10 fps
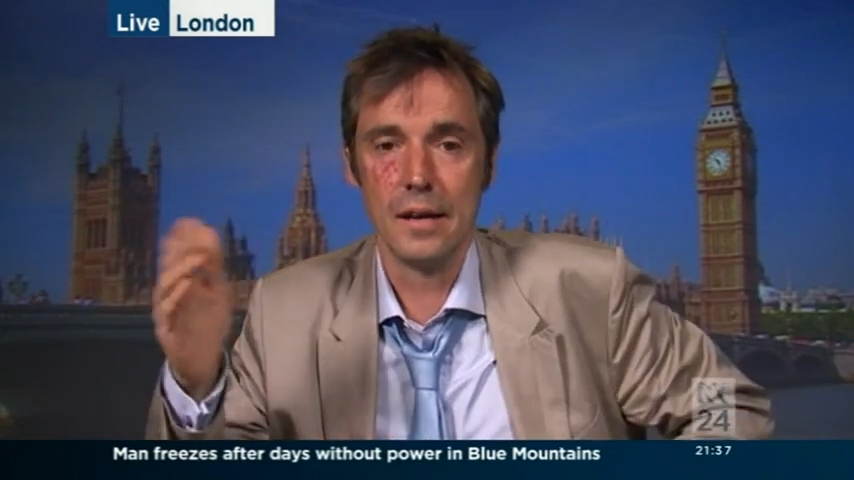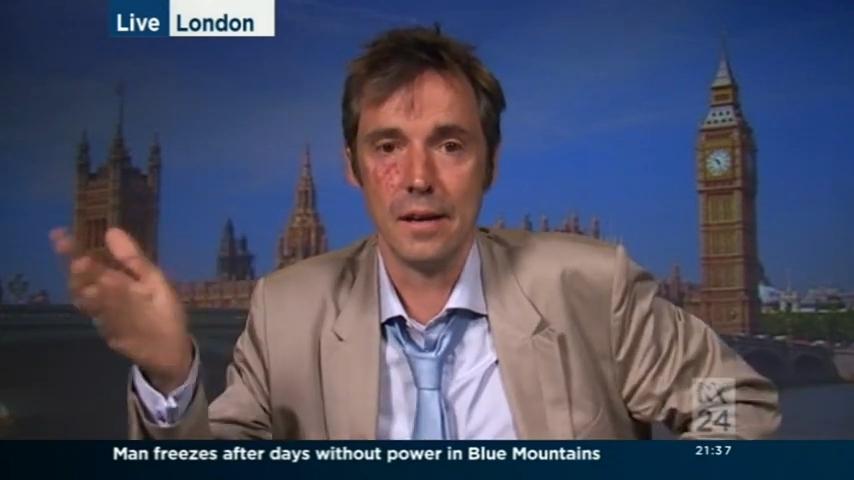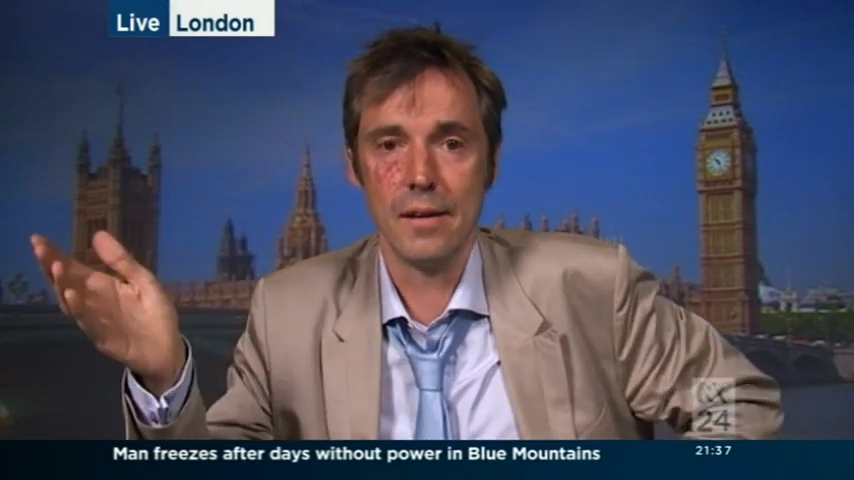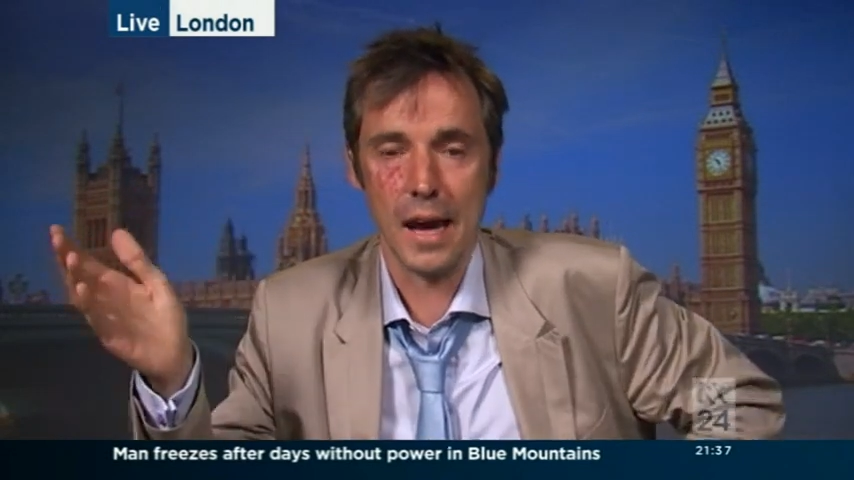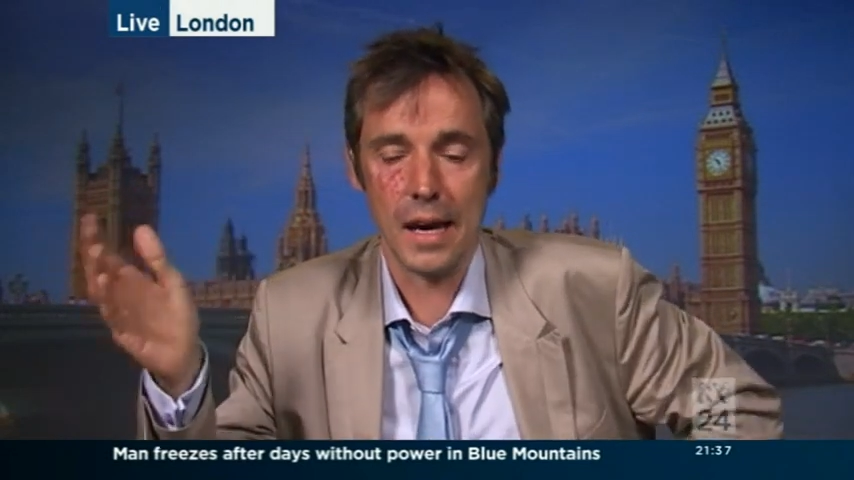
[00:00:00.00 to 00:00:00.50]
you
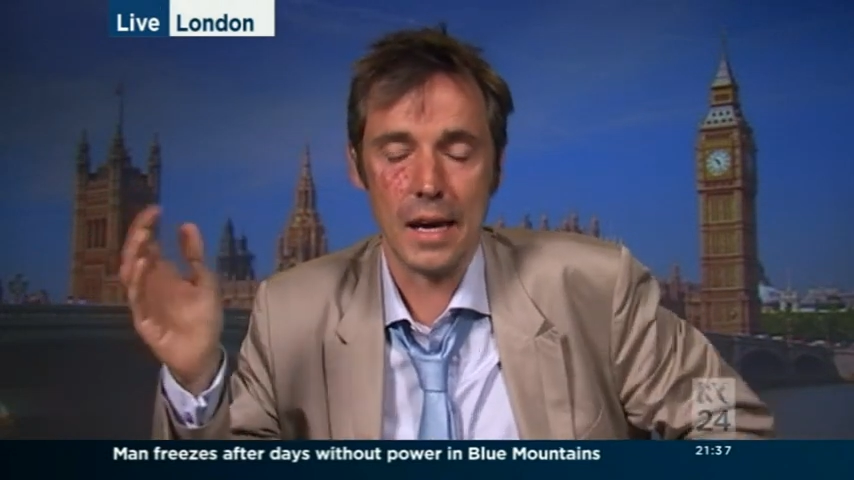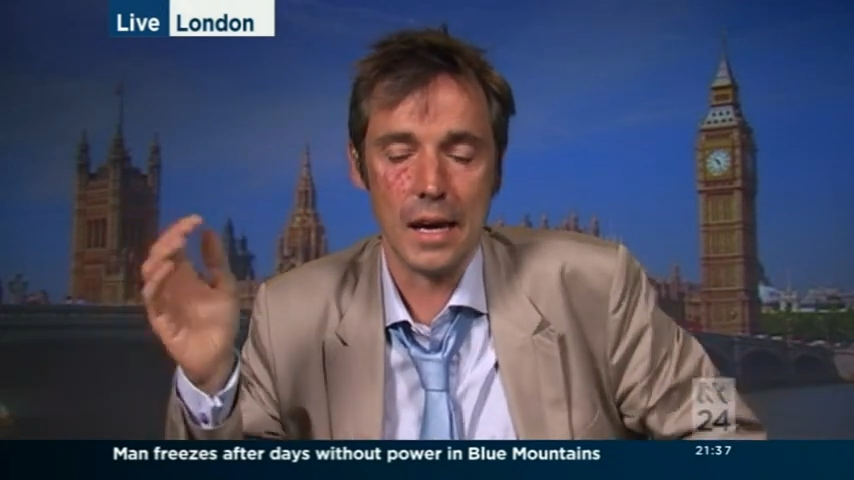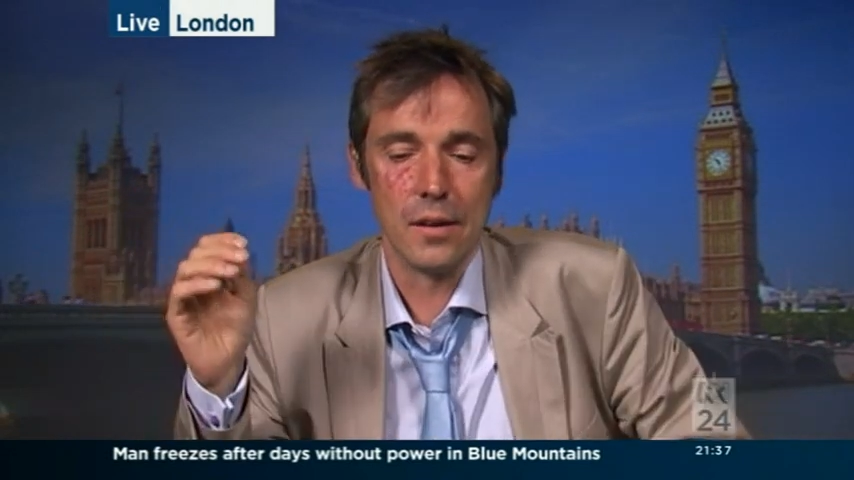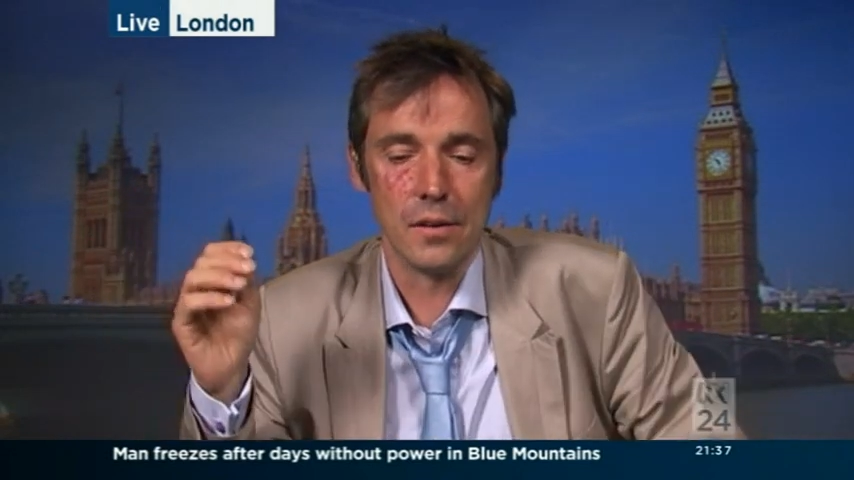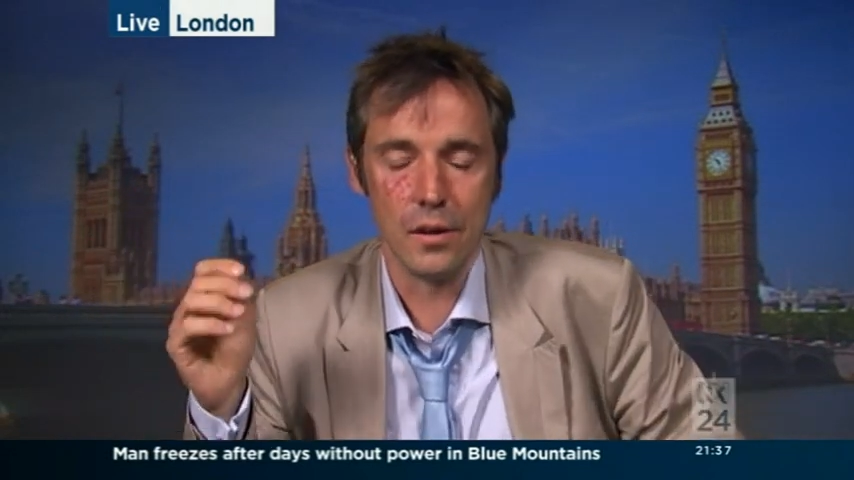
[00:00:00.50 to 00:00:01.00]
know,
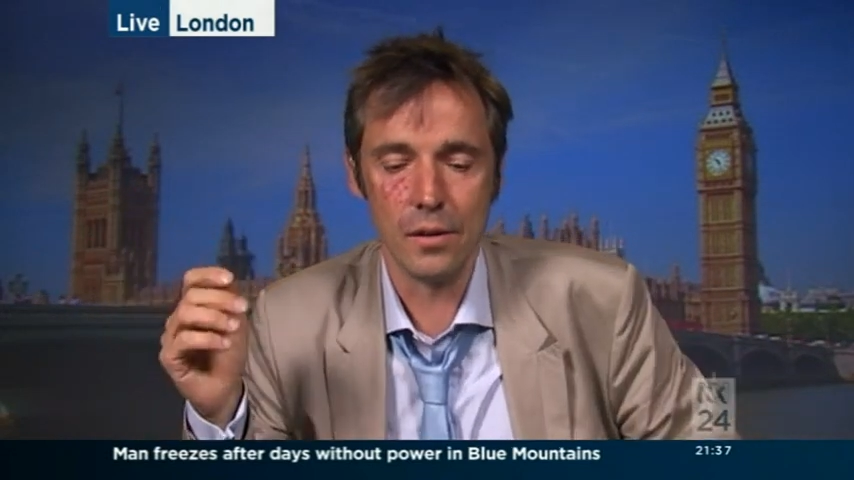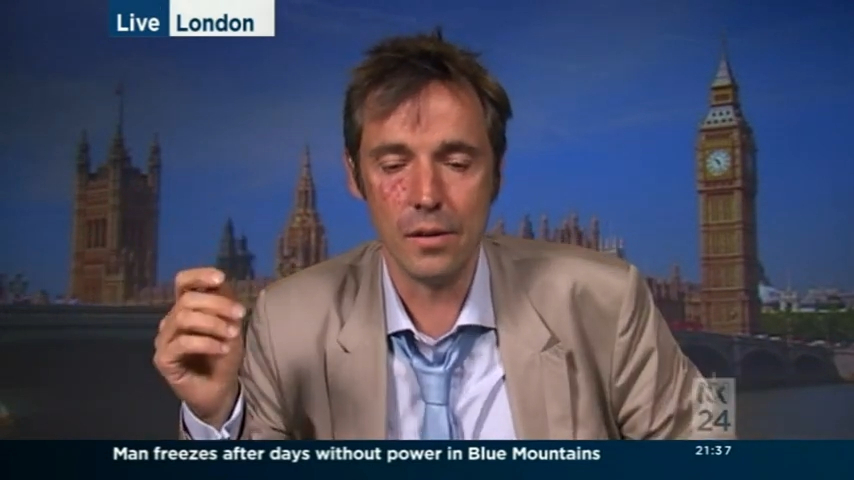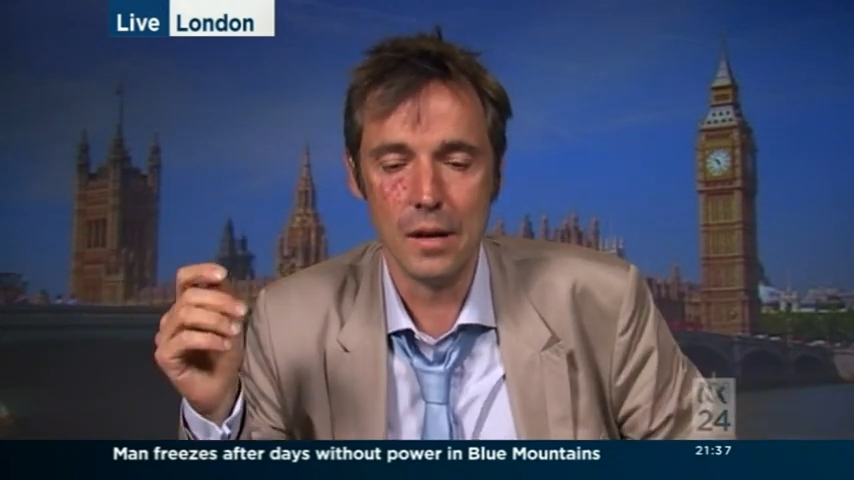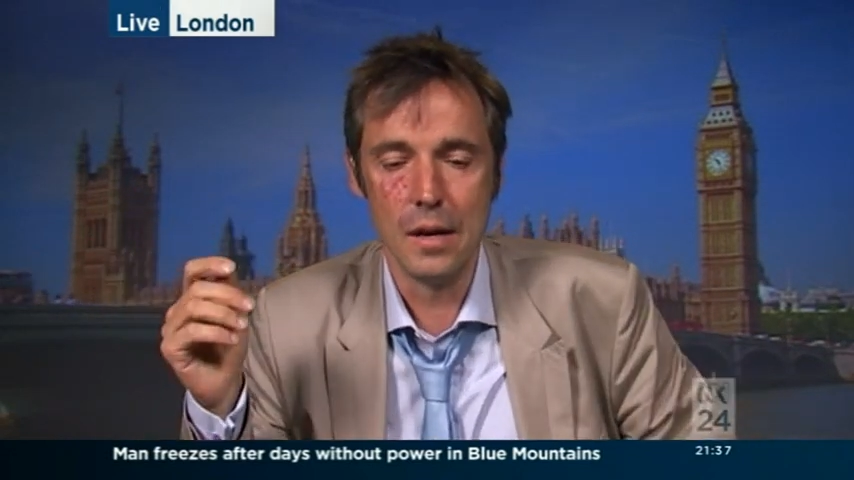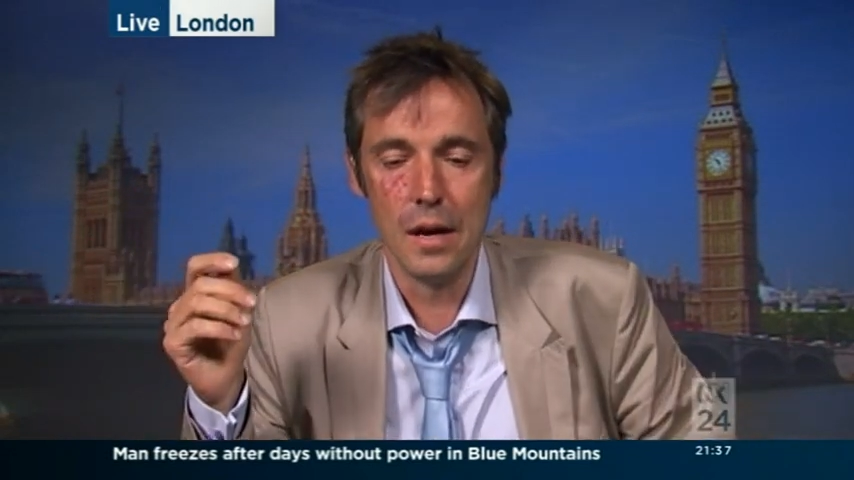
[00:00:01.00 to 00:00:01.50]
hacking into